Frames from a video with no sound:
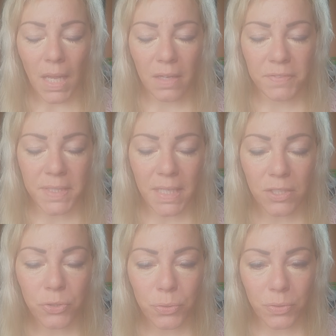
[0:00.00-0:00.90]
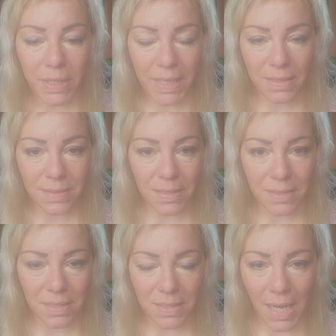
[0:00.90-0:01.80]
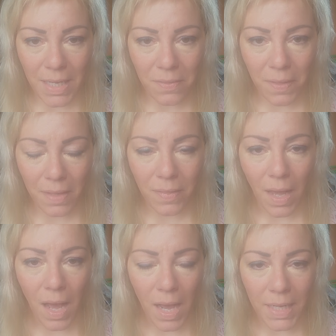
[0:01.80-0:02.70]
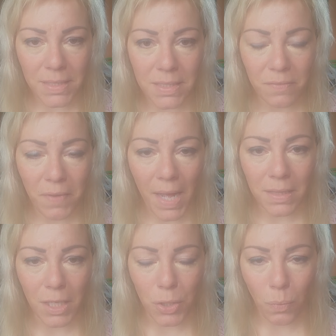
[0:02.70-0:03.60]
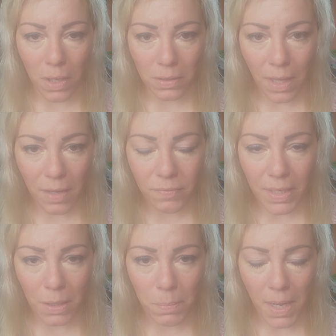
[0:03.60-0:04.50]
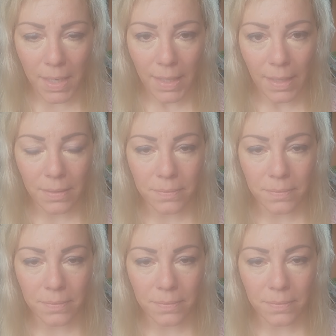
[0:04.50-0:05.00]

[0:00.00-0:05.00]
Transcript: If sin truly exists, it is anything that hides the fact that you are love in a body.